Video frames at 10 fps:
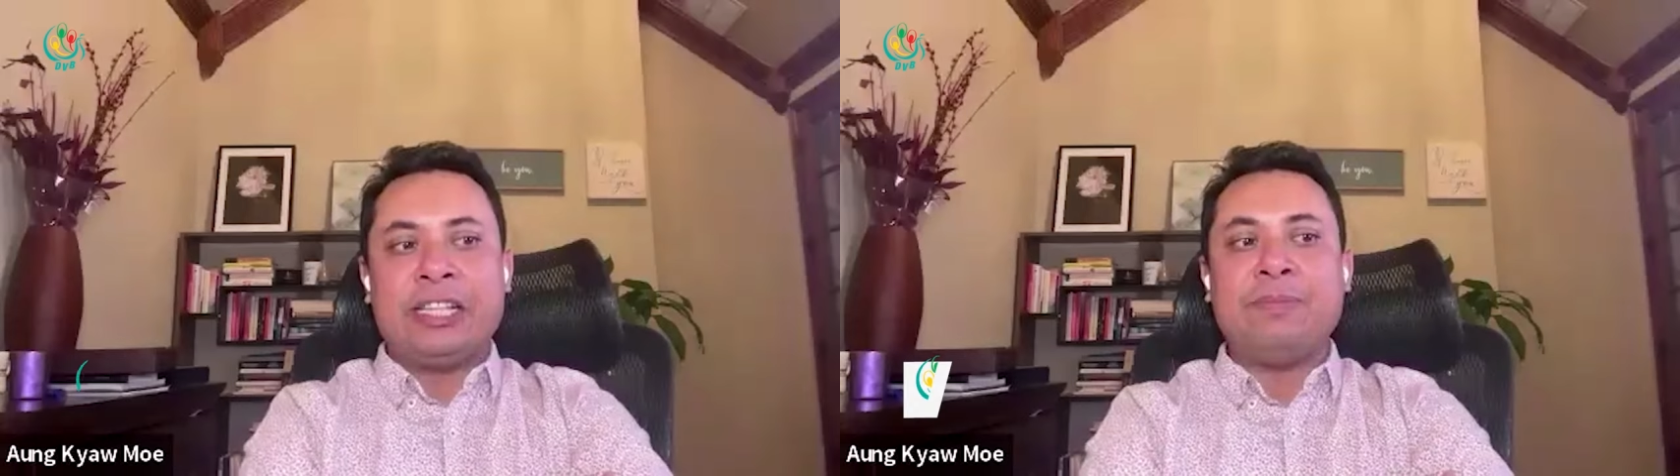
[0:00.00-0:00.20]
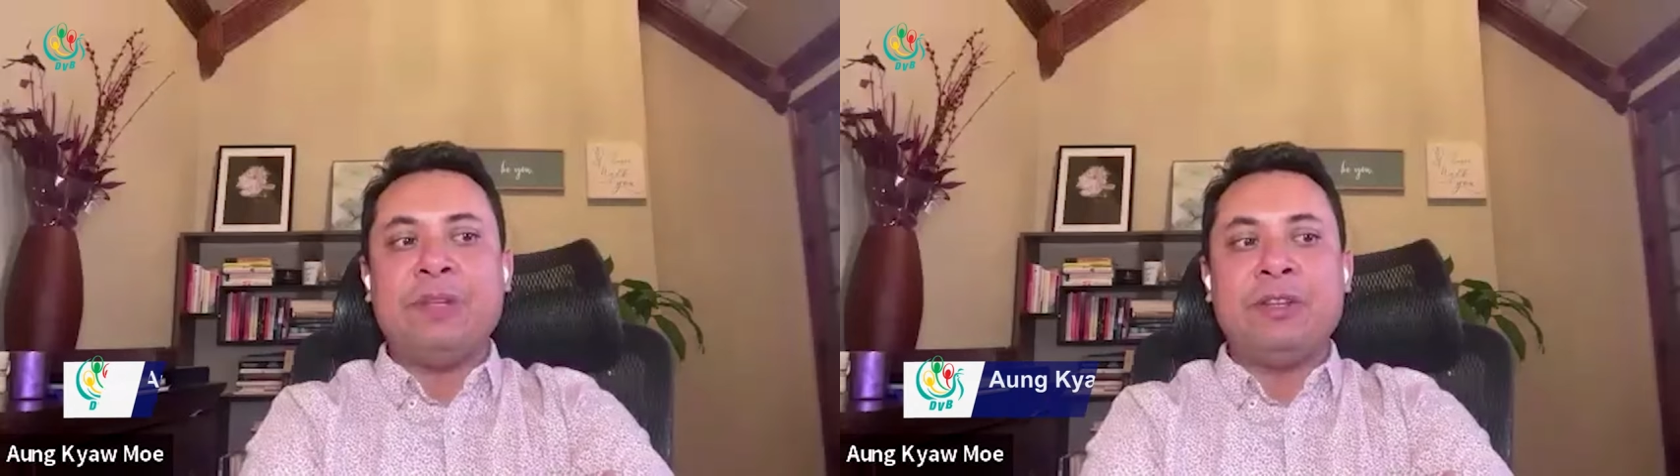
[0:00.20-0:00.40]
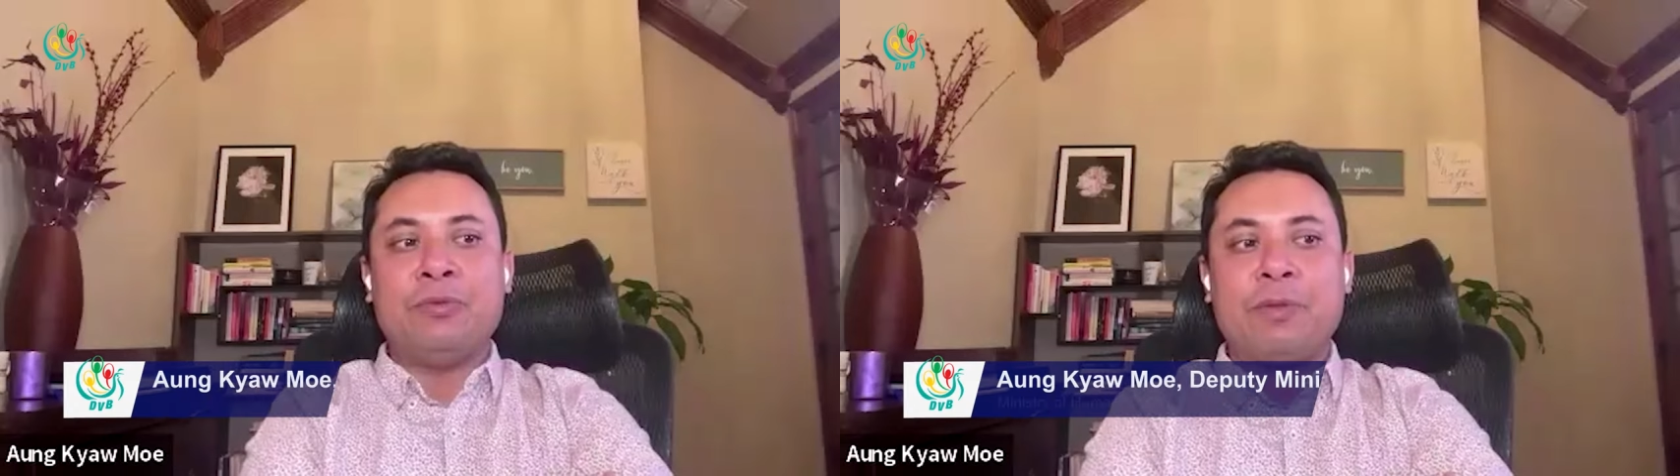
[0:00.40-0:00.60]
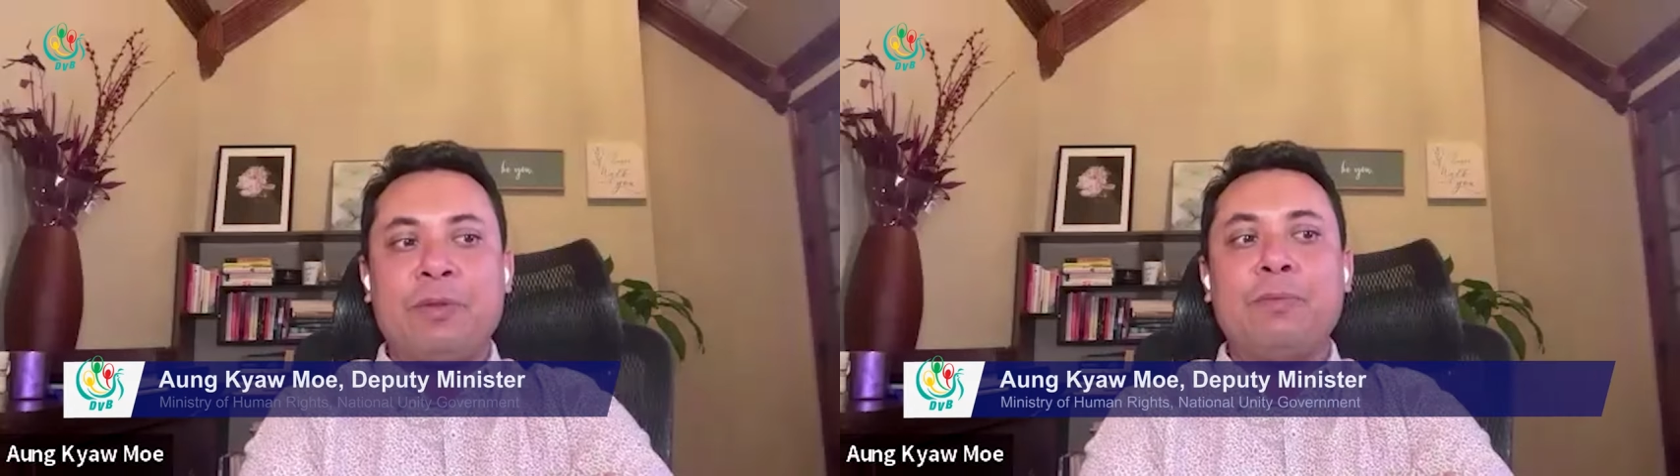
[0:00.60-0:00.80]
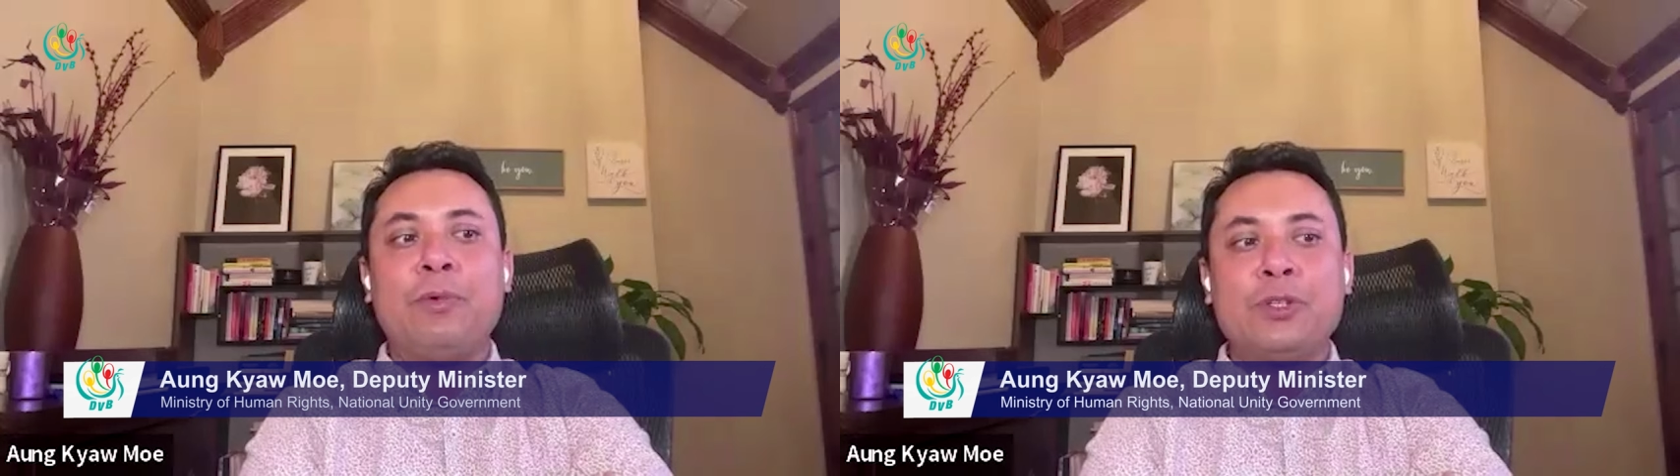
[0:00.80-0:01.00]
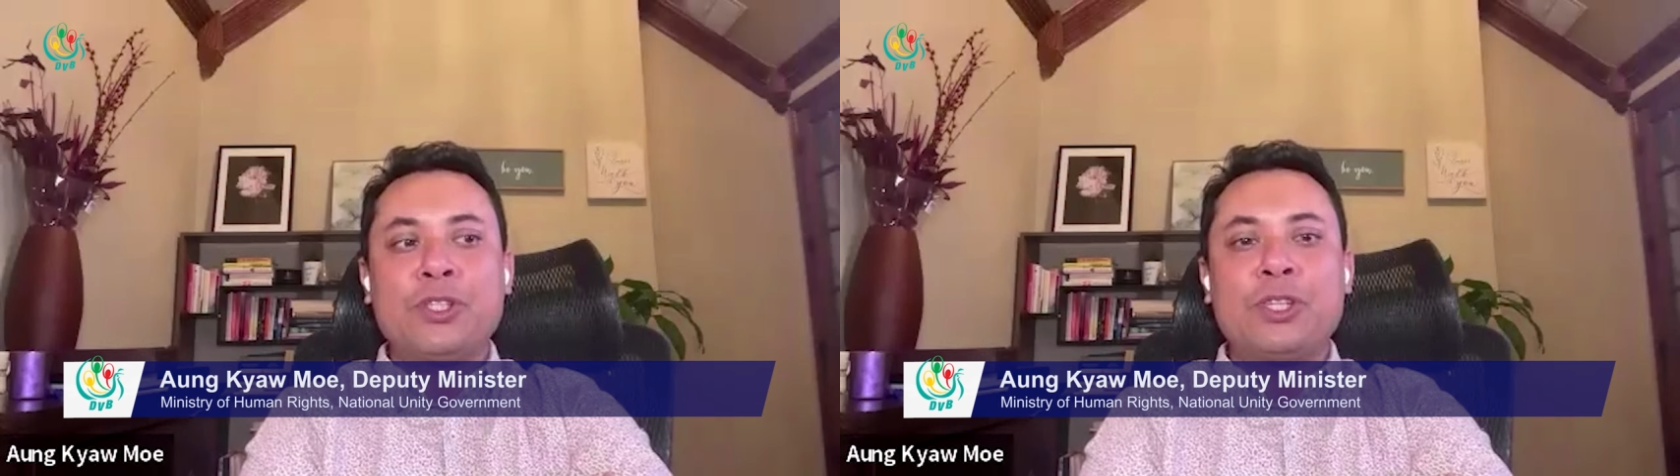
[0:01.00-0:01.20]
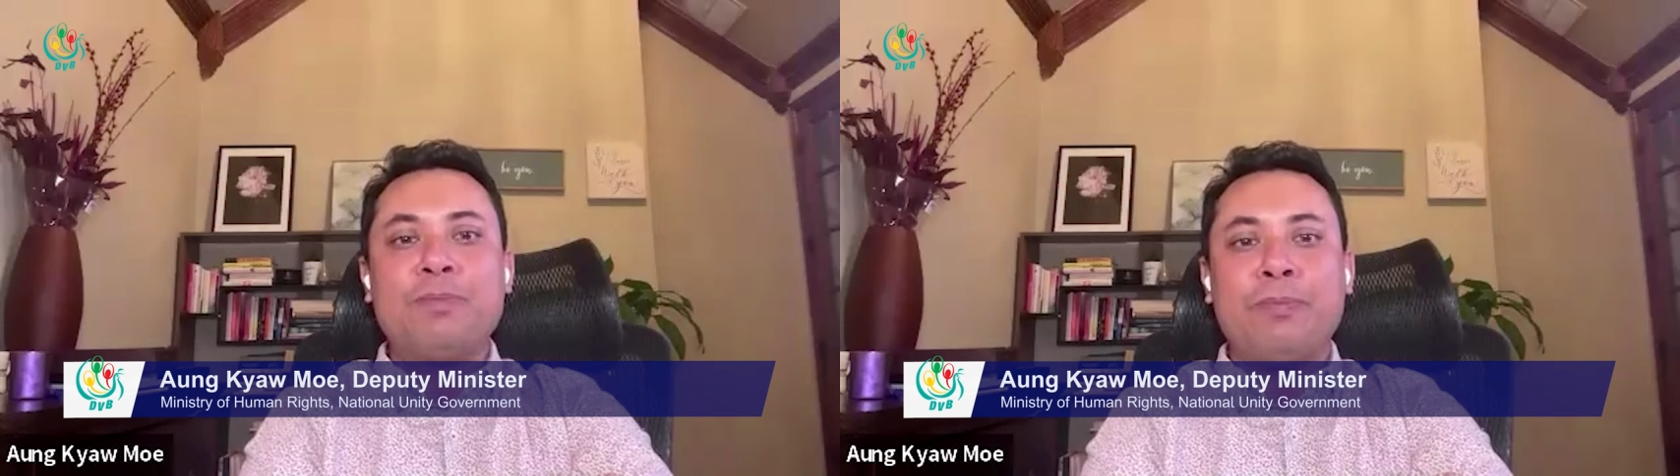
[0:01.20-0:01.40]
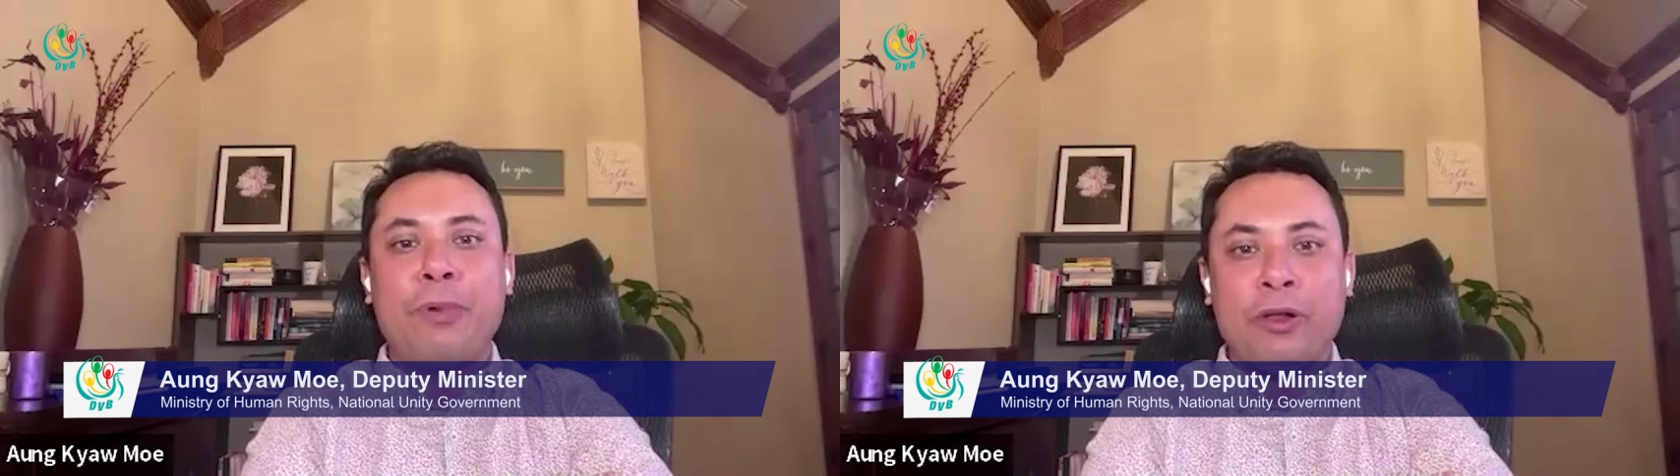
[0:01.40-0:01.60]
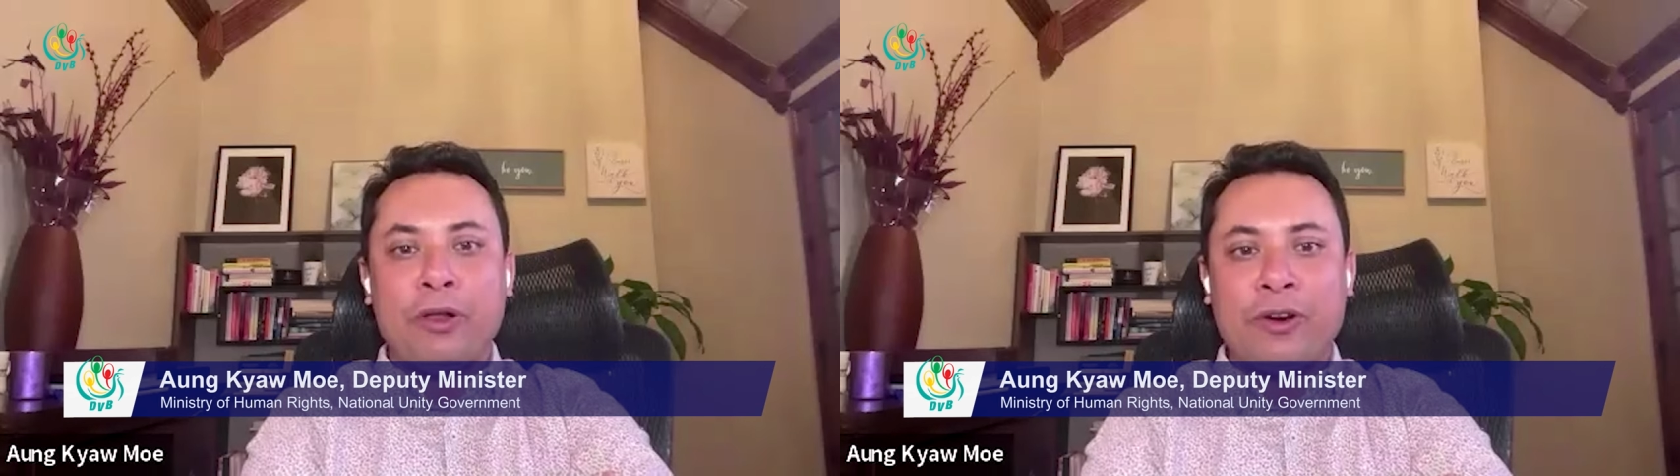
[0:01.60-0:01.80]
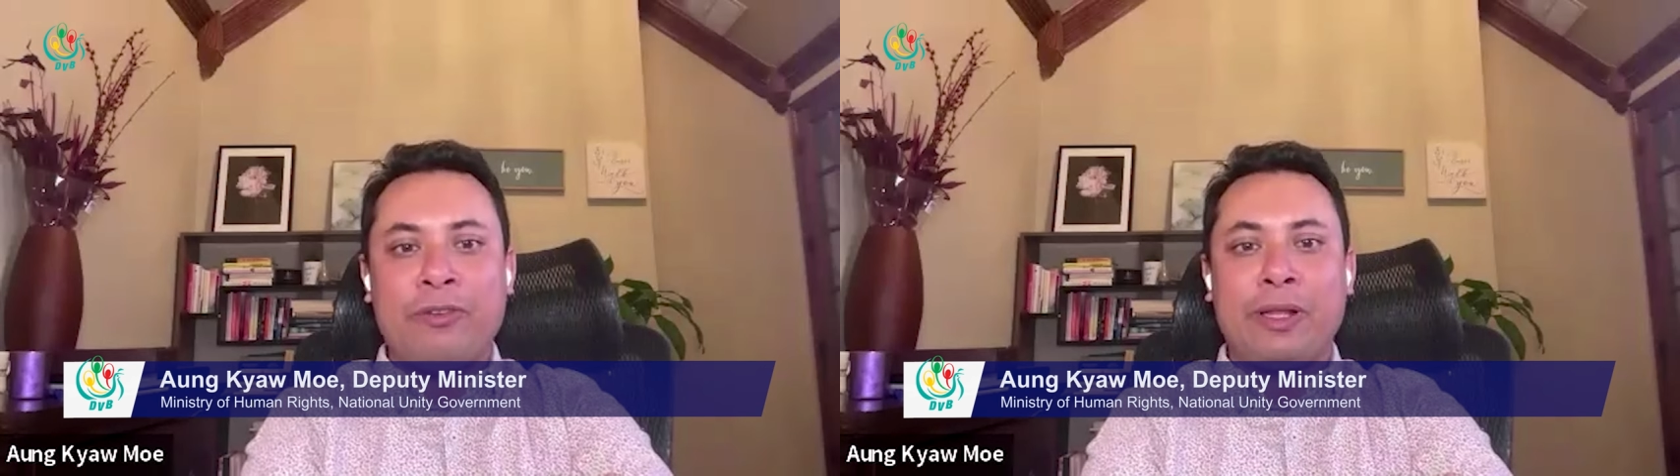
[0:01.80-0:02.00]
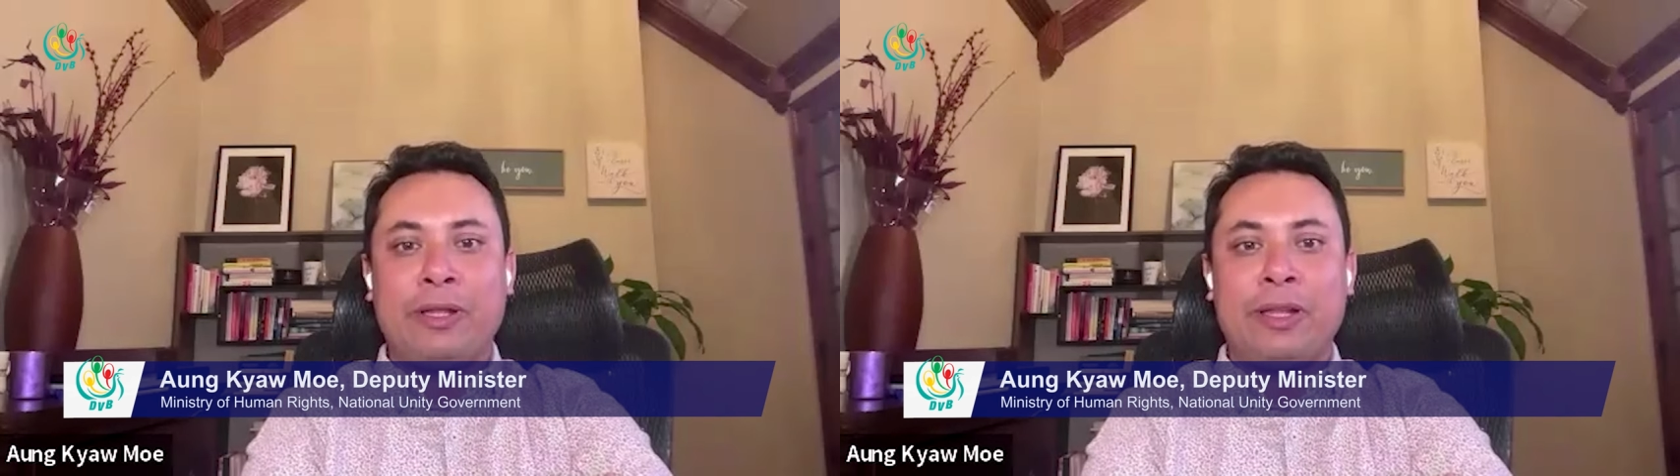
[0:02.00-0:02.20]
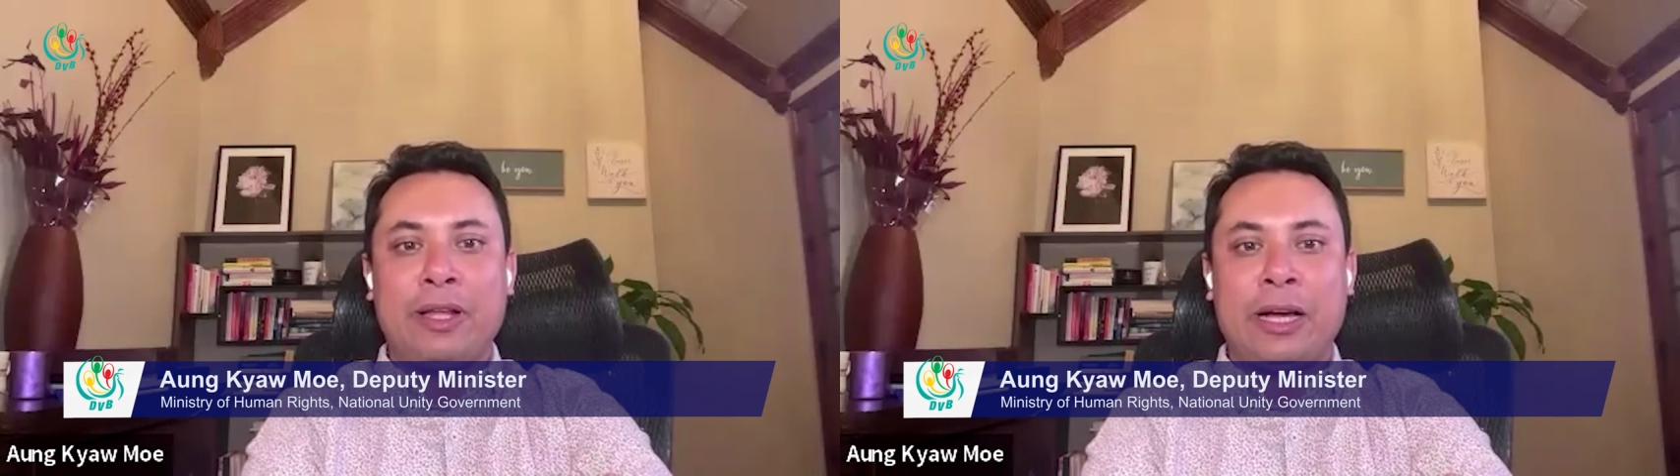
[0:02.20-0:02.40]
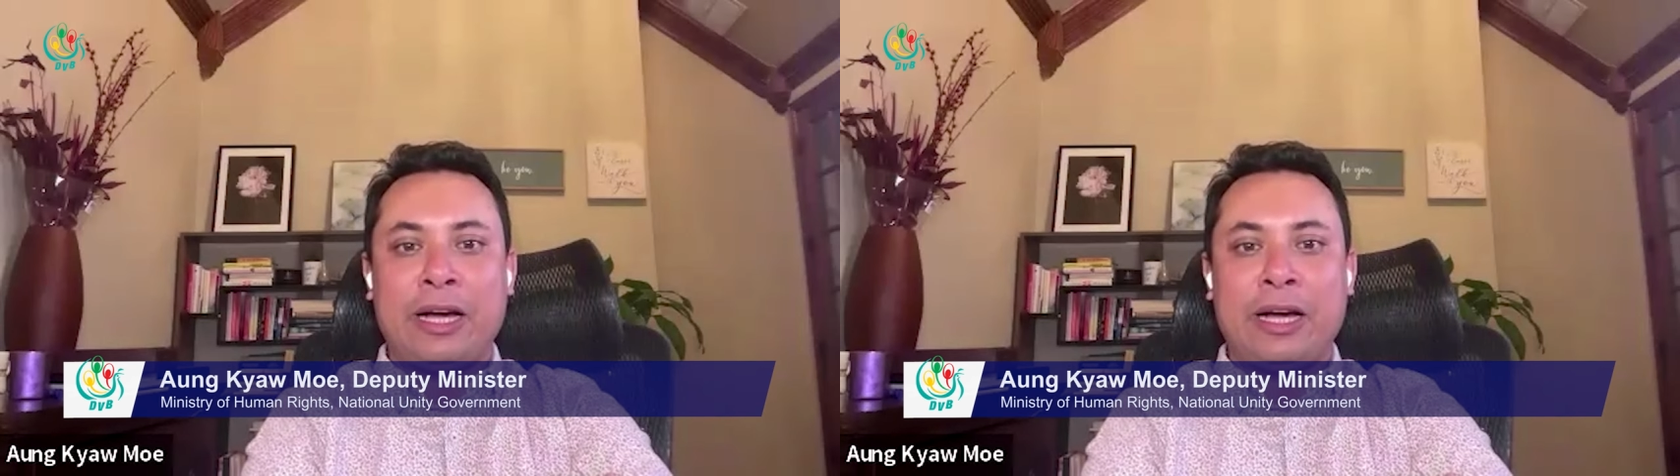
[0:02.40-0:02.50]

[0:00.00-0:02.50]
has been one of the most vulnerable